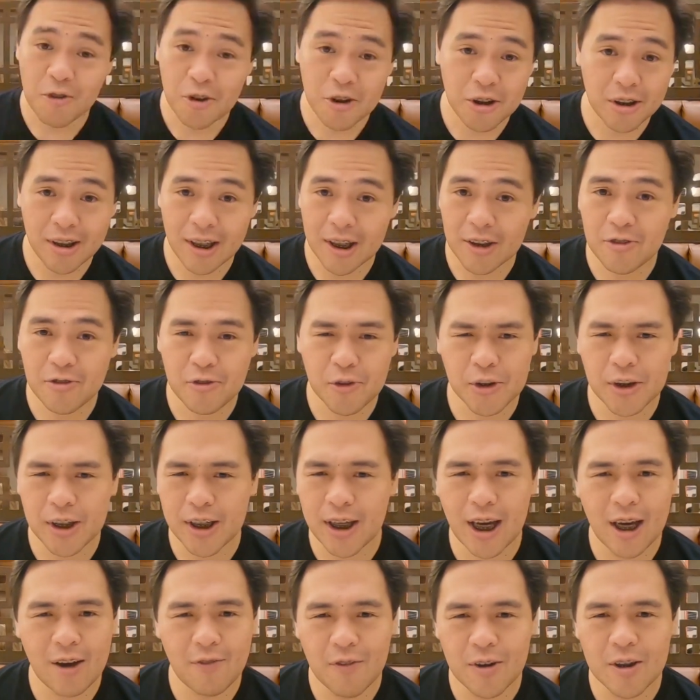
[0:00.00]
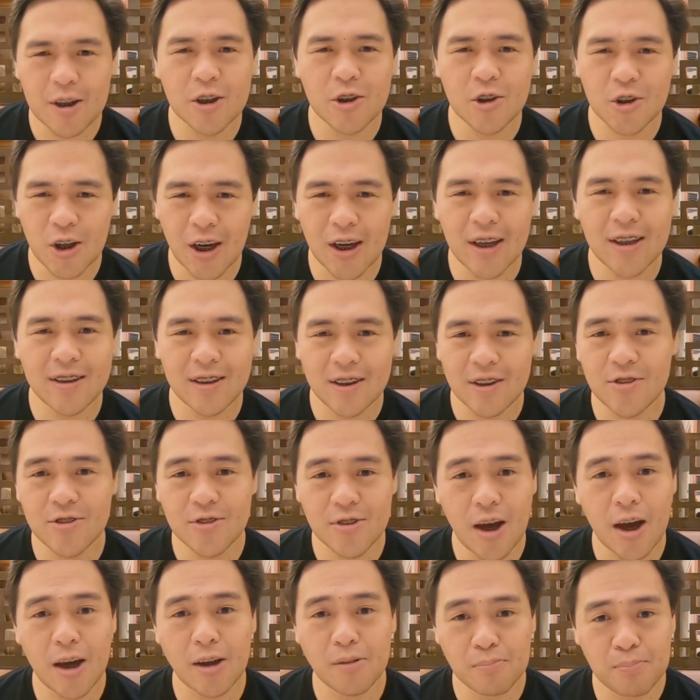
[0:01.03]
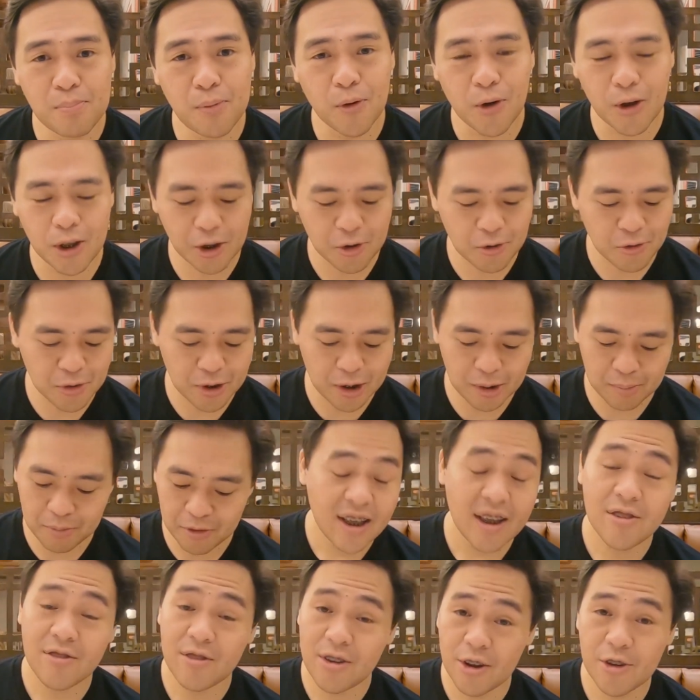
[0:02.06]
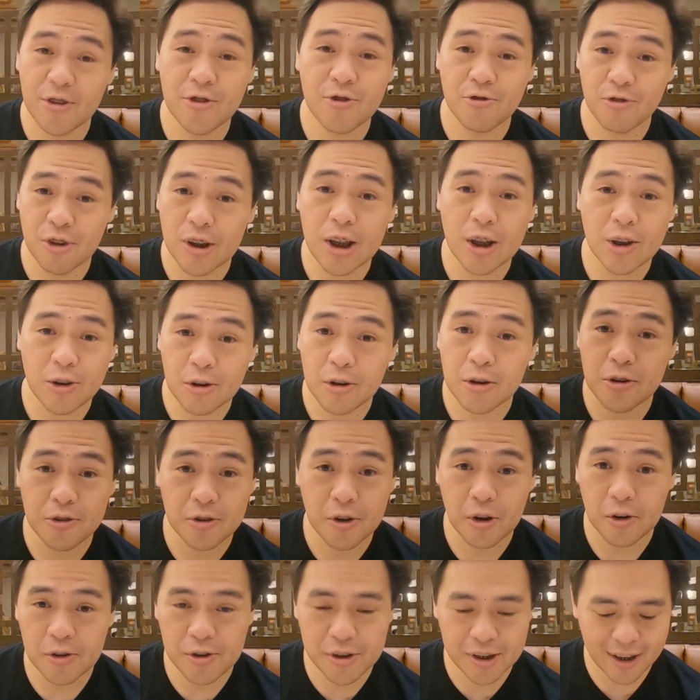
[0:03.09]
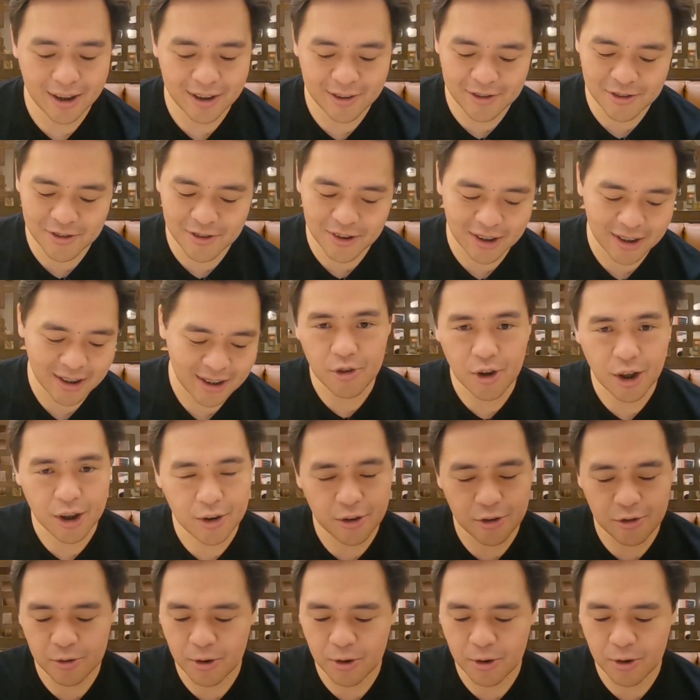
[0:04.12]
For our next food, I have here the Chinese style pork ribs, and this really looks so tasty. Try this